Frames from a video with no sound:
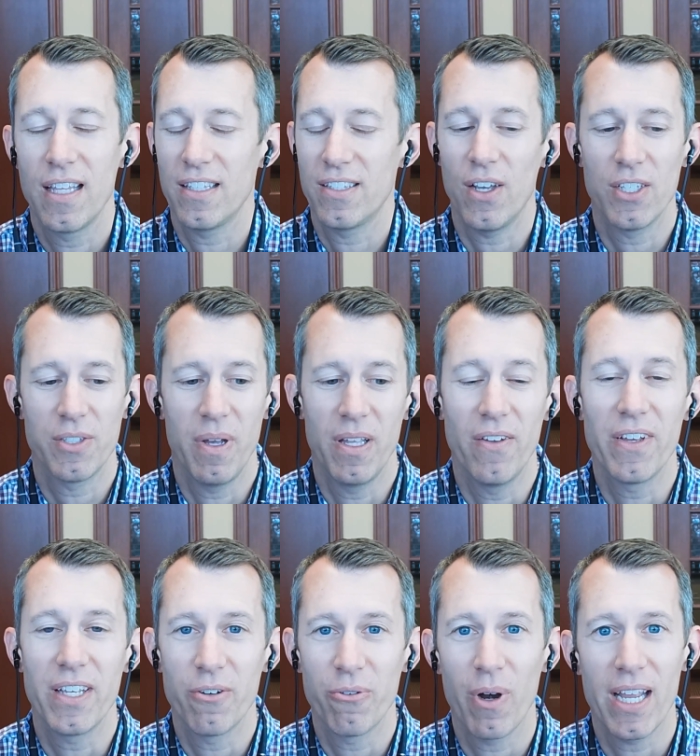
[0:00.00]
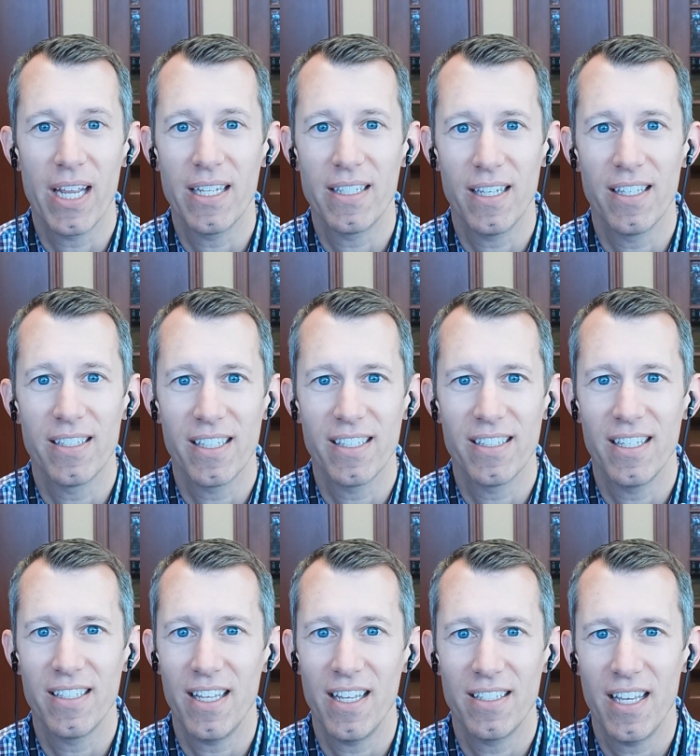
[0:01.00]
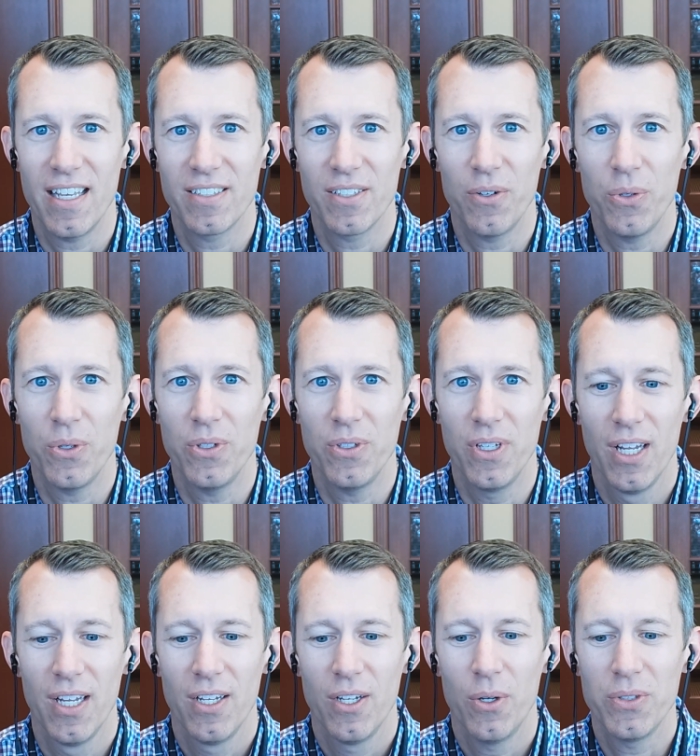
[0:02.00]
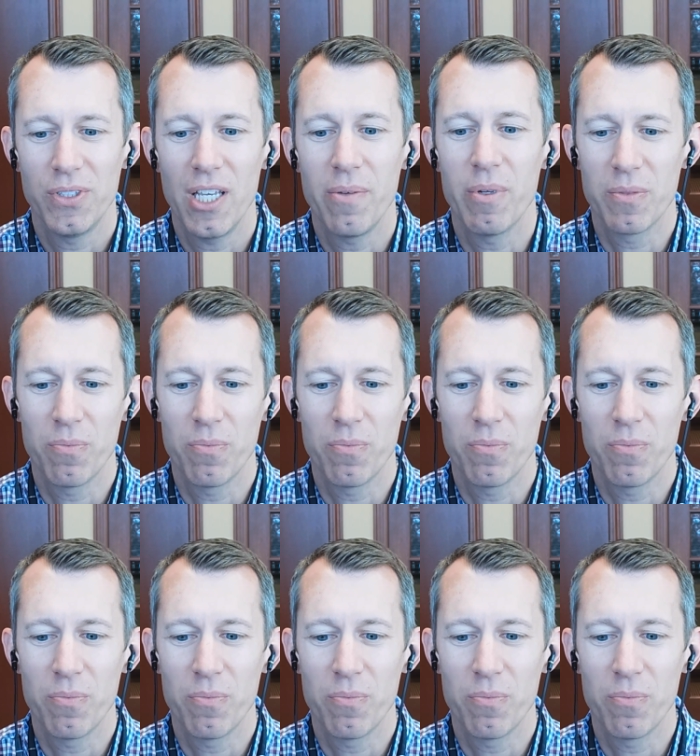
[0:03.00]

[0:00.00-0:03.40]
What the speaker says: that's awesome. I love it. You're right. It does. It takes a whole team.